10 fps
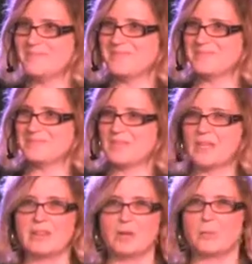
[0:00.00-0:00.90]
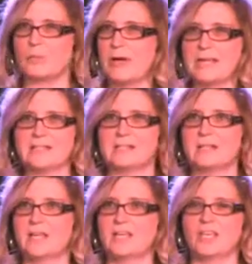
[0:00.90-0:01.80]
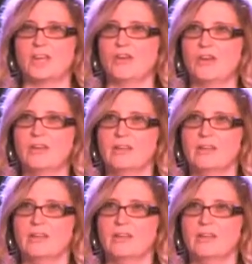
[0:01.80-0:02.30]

Bright. They're bright. Thank you.